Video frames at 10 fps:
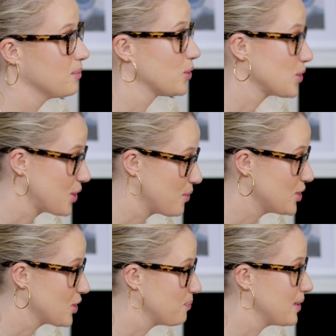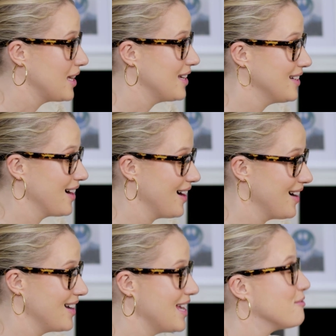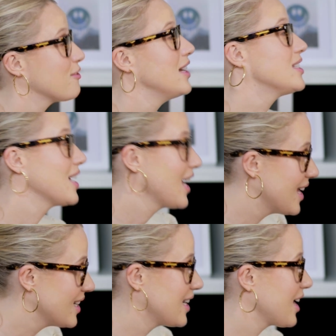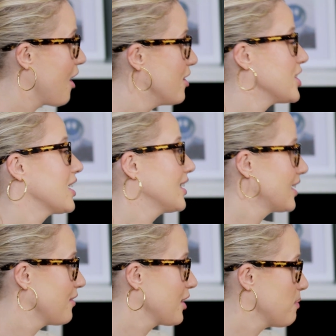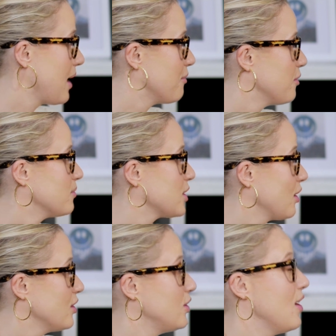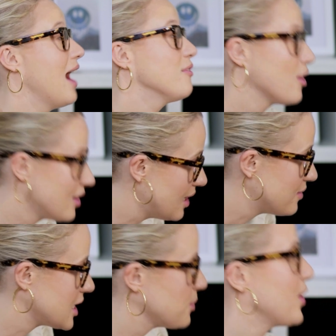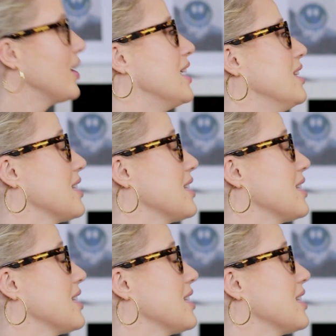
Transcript: but also we should be inviting in and encouraging and giving a platform to those who have got the lived experience